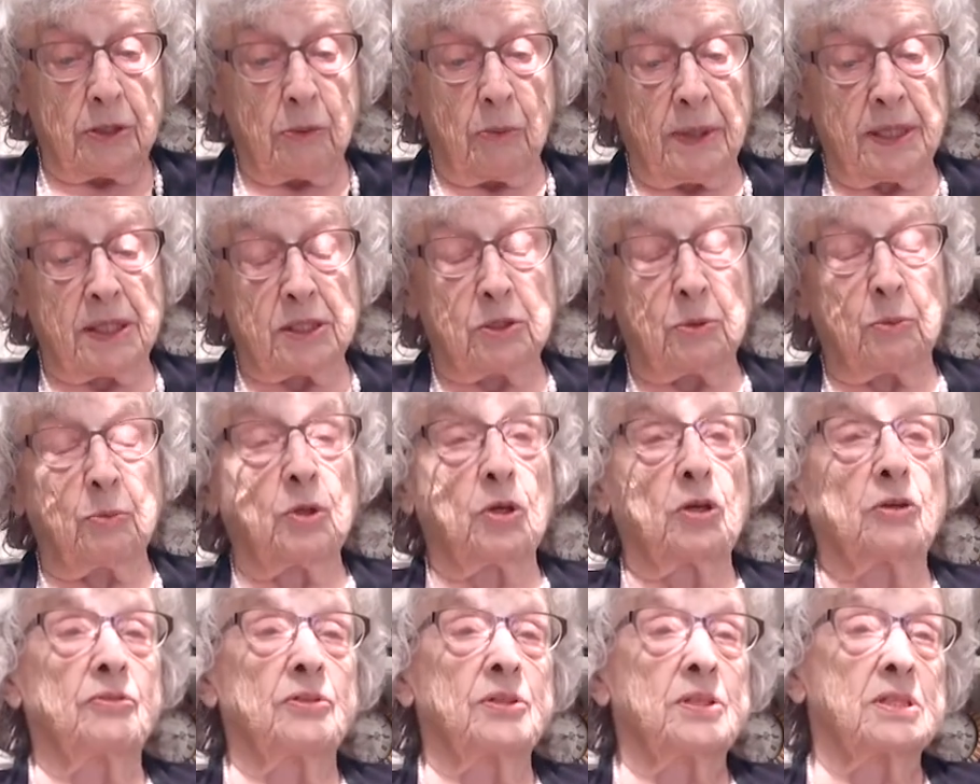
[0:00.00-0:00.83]
went to
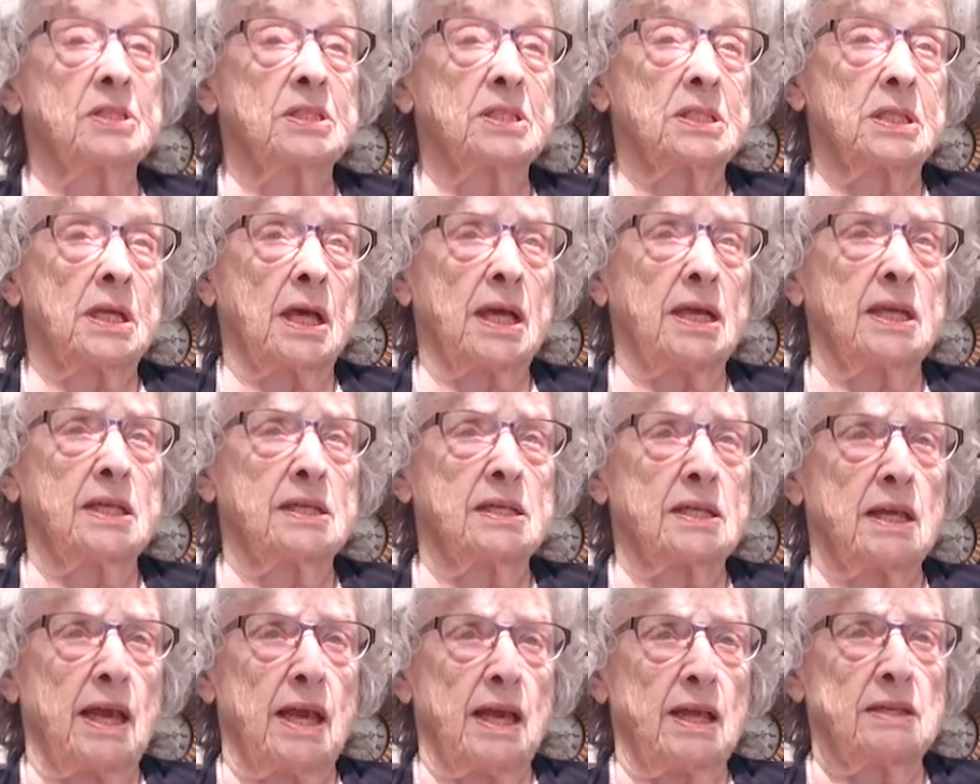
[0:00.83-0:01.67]
work for the
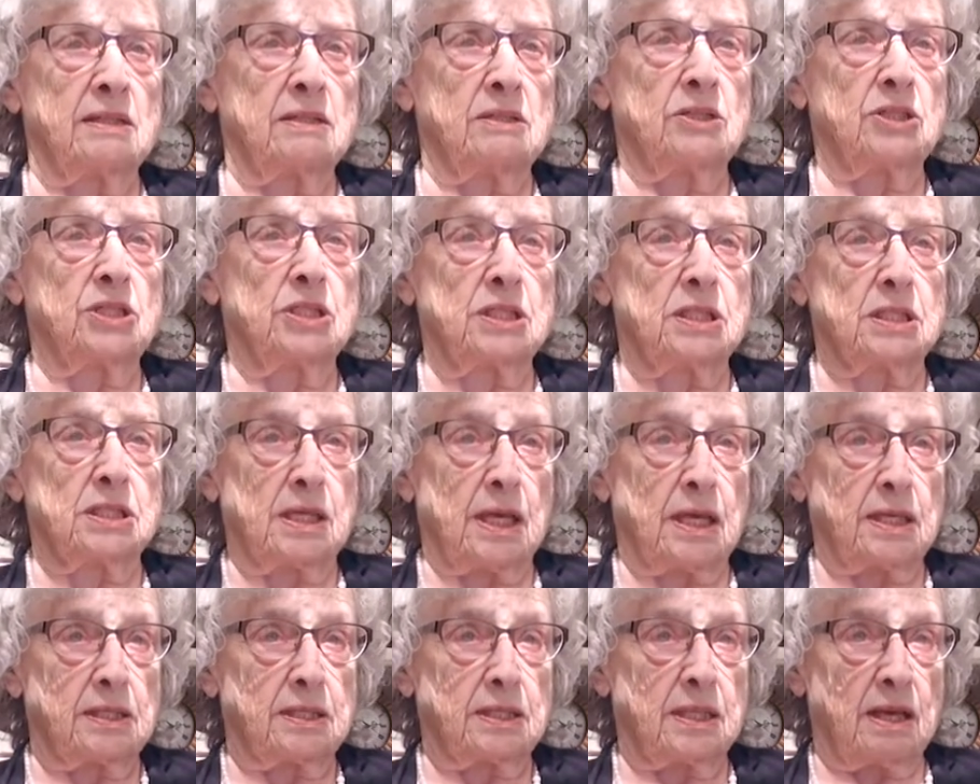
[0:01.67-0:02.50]
state, and she
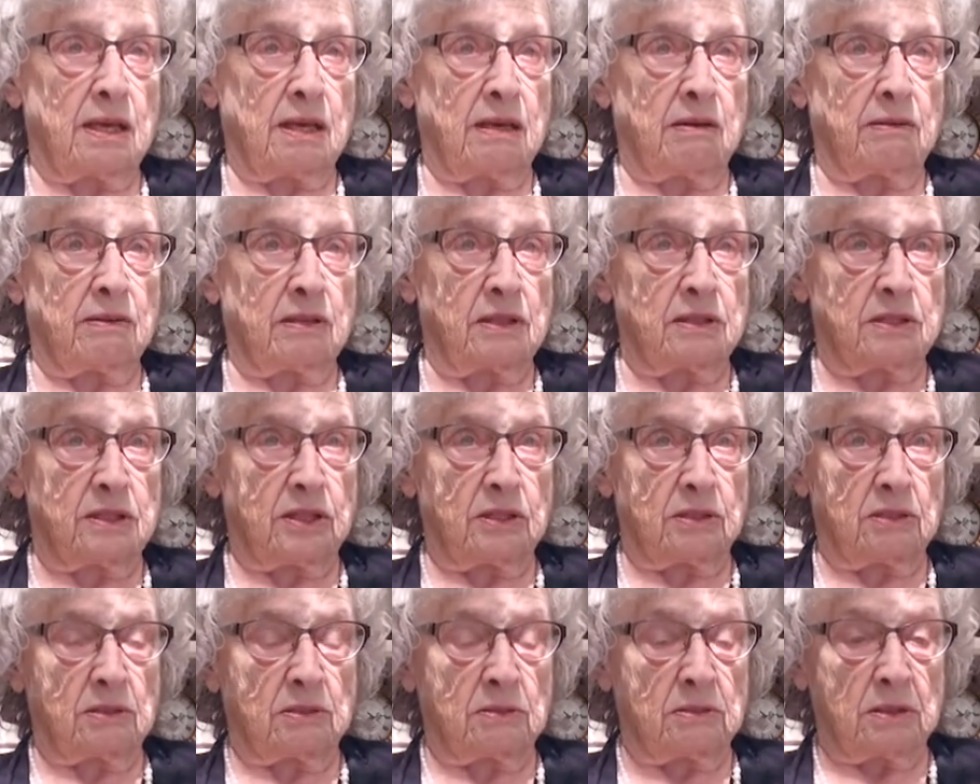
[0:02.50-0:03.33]
stayed there
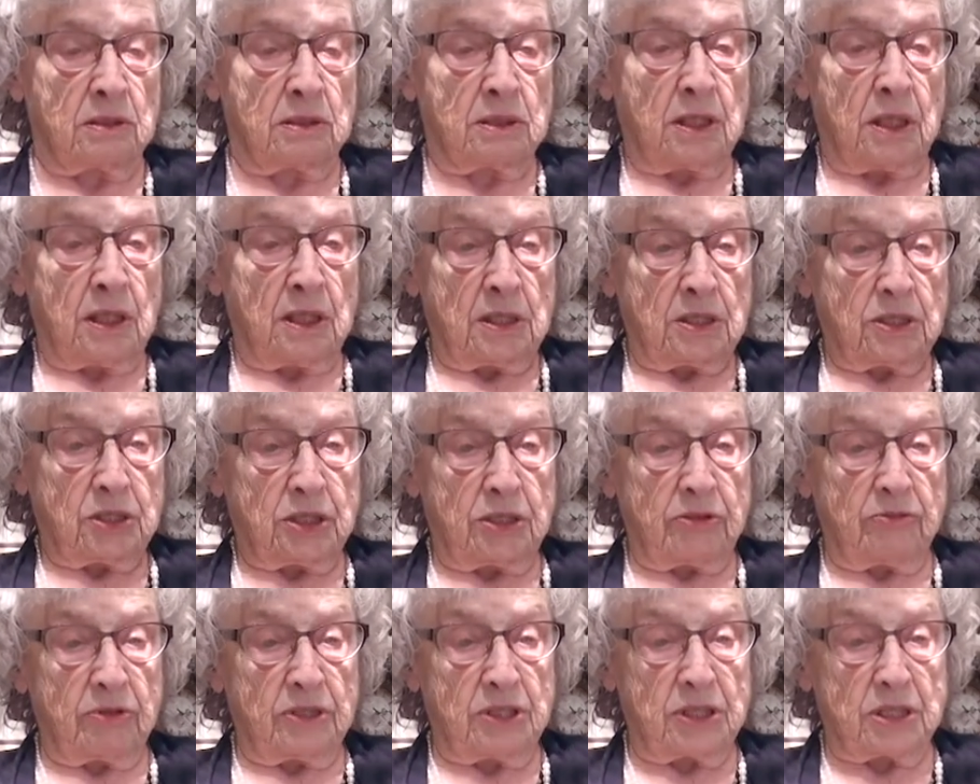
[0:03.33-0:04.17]
until
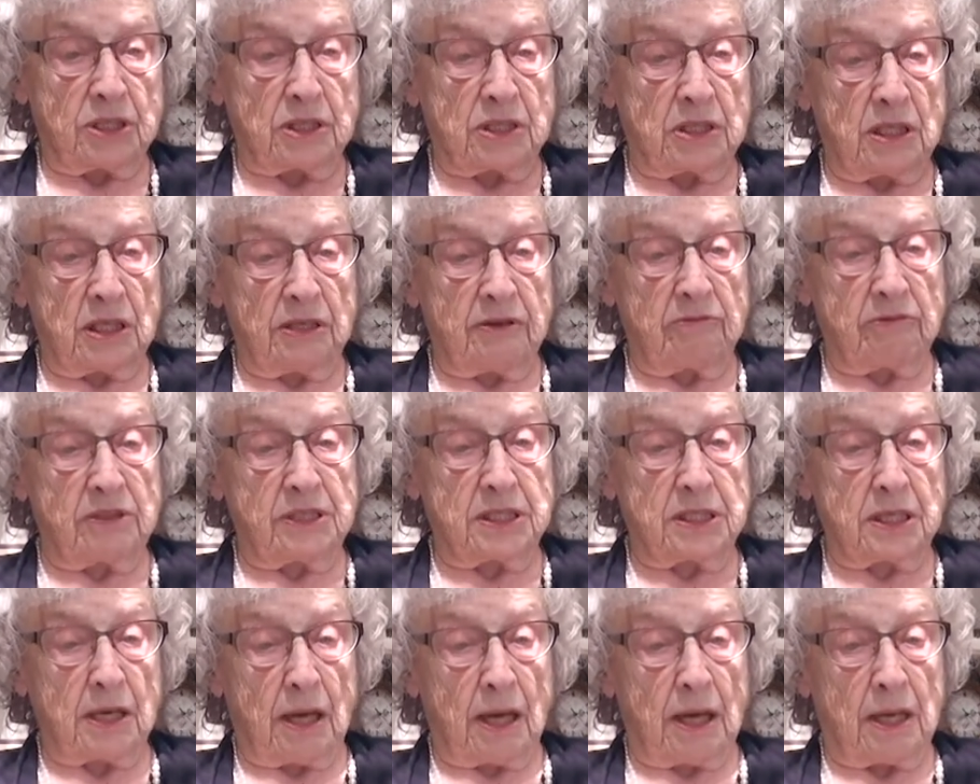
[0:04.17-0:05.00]
she recently
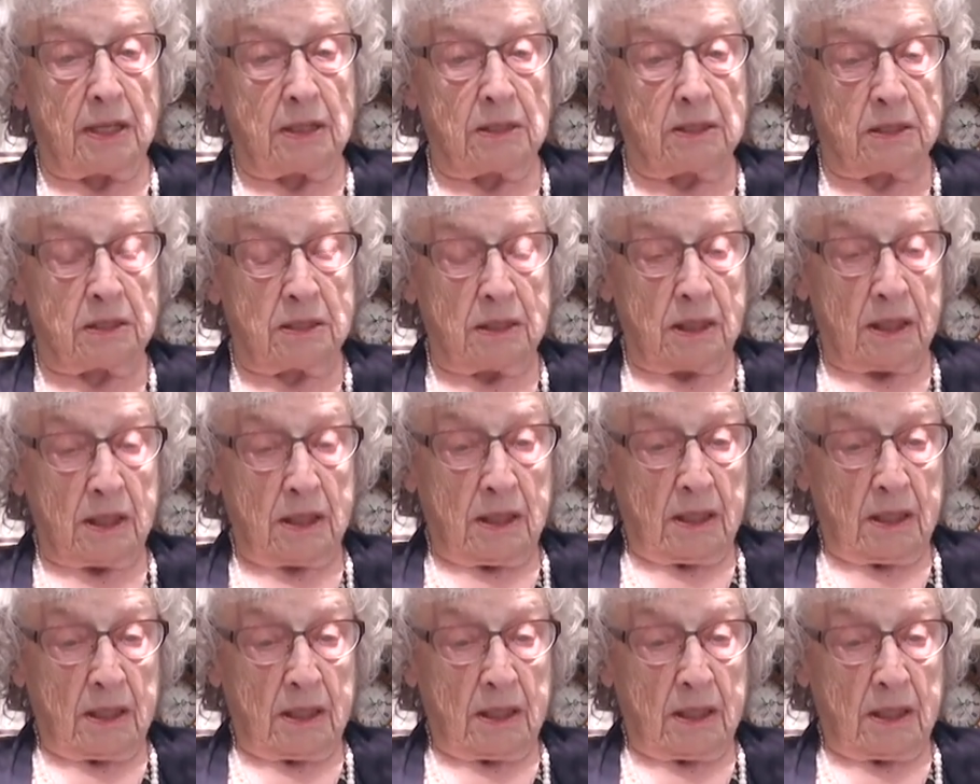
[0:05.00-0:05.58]
retired.